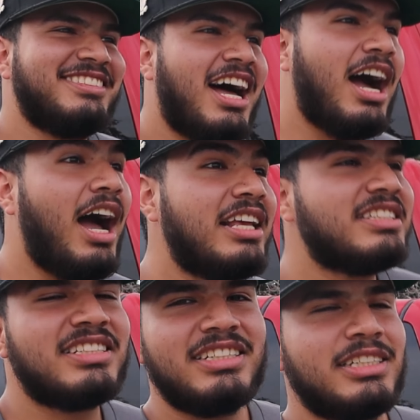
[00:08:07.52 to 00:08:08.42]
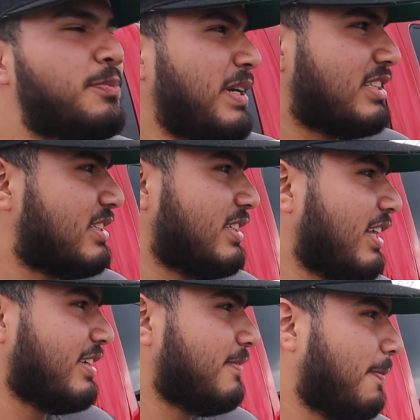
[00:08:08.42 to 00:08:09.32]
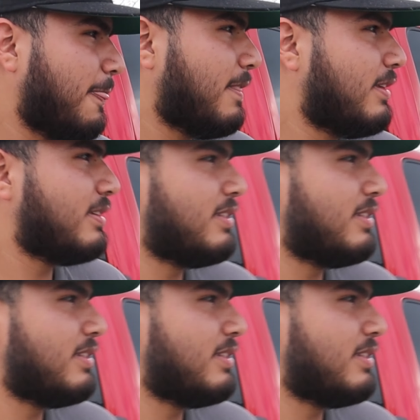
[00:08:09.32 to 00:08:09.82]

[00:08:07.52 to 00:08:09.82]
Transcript: Nah, I just didn't expect it to like. He'll be like,